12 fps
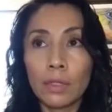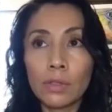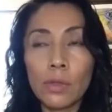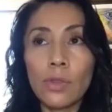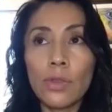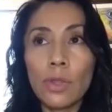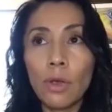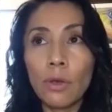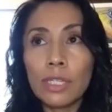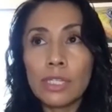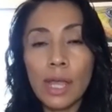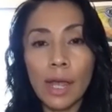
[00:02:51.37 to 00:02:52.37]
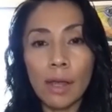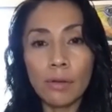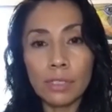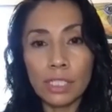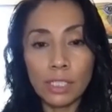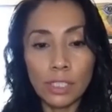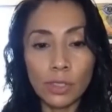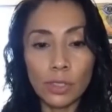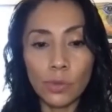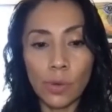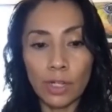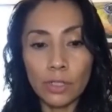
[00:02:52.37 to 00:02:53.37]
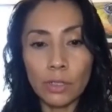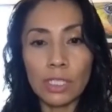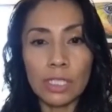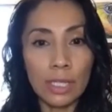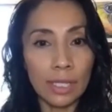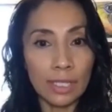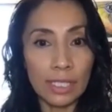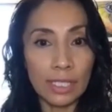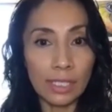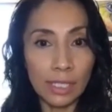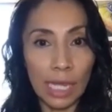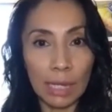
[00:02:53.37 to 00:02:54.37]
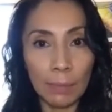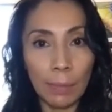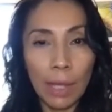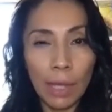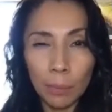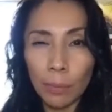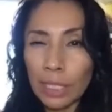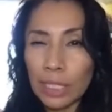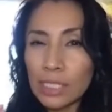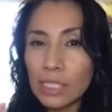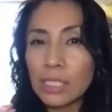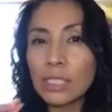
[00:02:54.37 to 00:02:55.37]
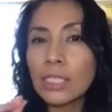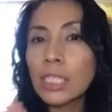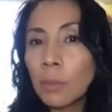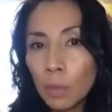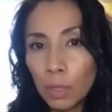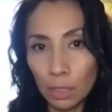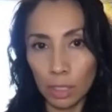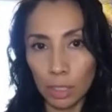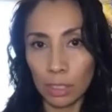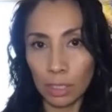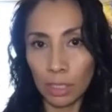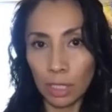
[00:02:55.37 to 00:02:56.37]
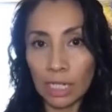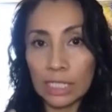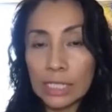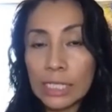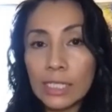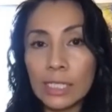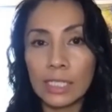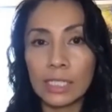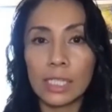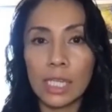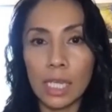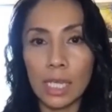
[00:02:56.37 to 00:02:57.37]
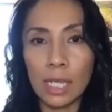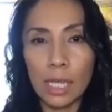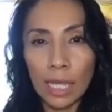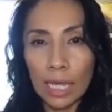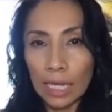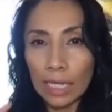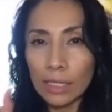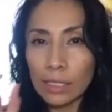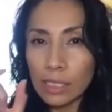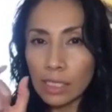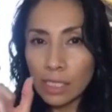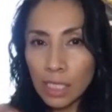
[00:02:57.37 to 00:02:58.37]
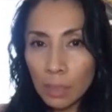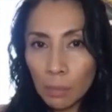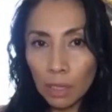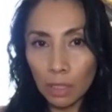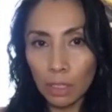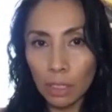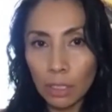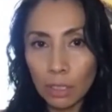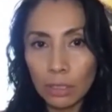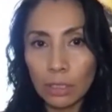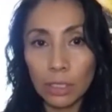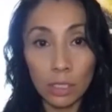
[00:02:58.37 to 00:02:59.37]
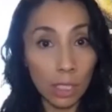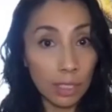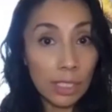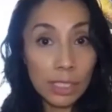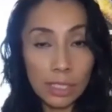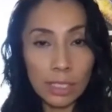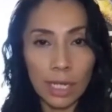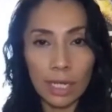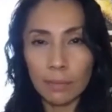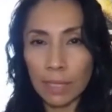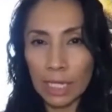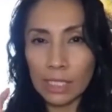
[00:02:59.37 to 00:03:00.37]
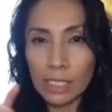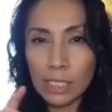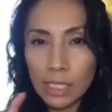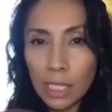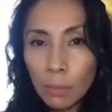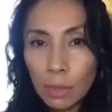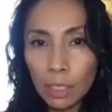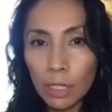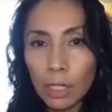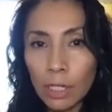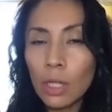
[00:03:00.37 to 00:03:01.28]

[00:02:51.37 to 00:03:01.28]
So notice how the situation is not the same, but it's similar. And this is key. It is similar, not the same. It's similar